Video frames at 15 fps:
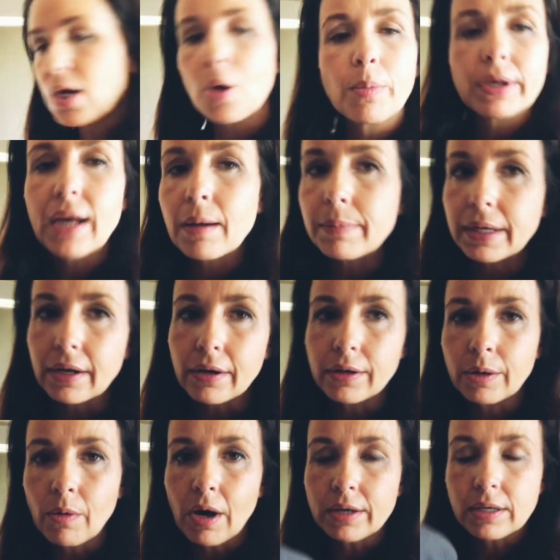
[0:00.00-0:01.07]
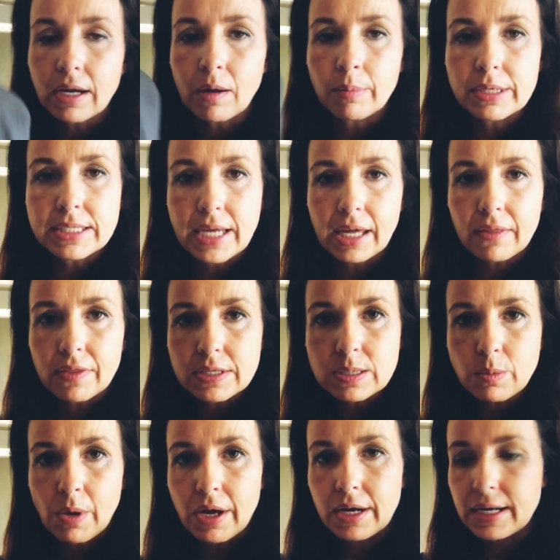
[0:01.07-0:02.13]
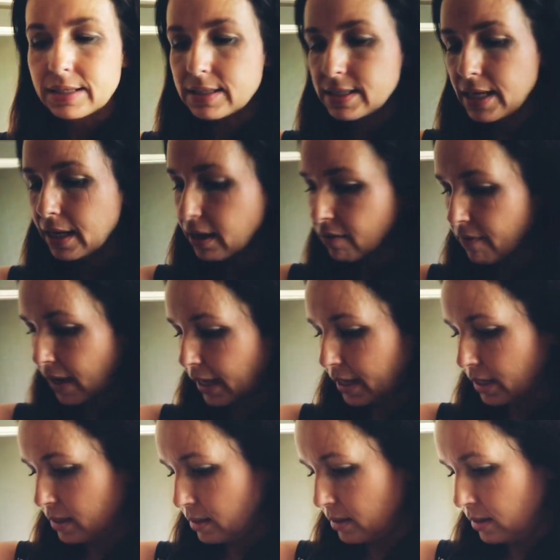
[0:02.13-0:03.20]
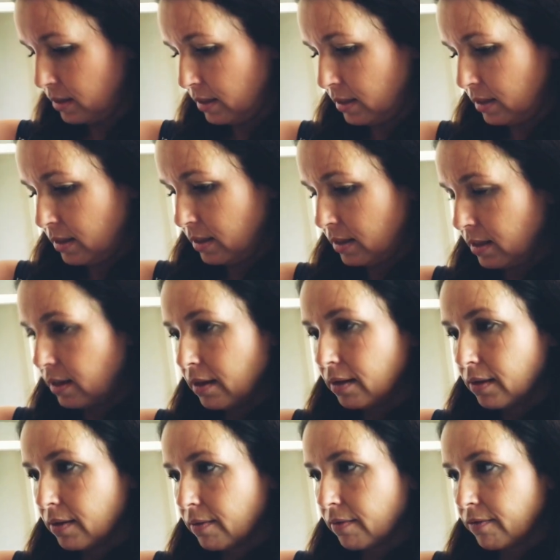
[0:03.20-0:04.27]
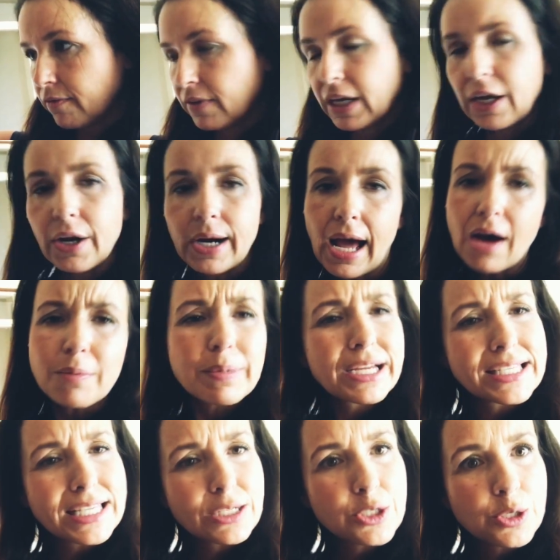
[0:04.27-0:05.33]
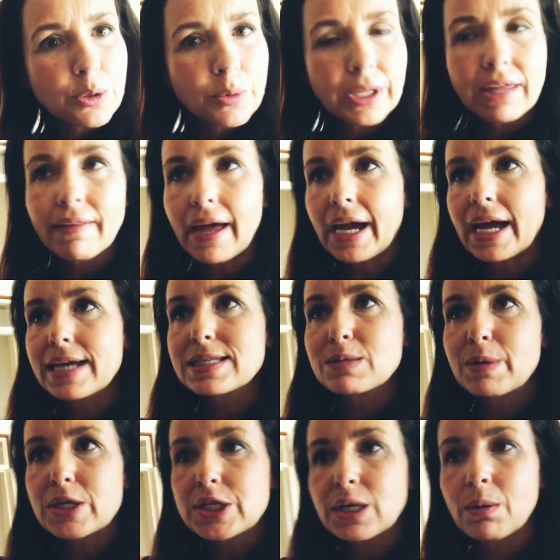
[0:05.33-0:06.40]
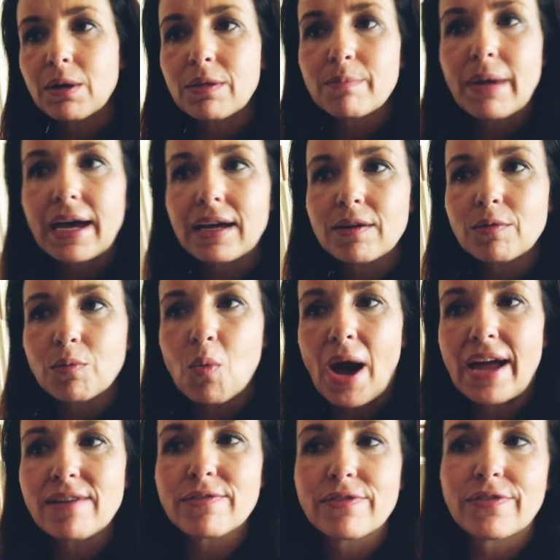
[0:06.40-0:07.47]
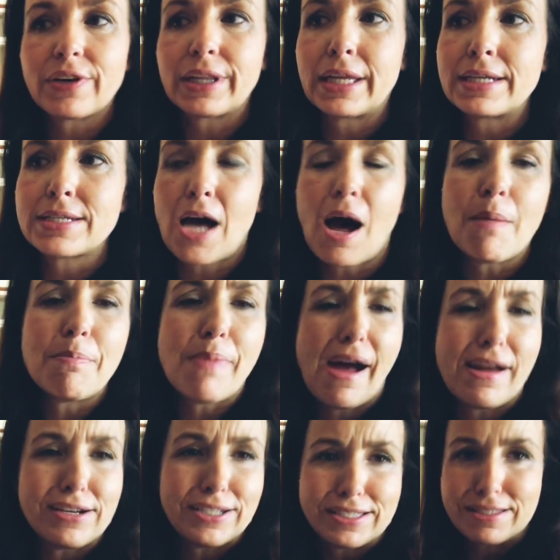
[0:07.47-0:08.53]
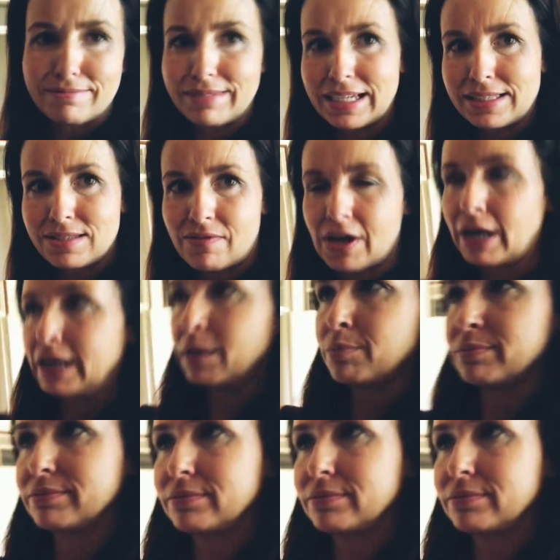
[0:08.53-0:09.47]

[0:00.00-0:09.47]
open up here in Uganda, I'll be taking this one and seeing if I can figure it out because I do really like it, especially with my white frilly top. I just, it's very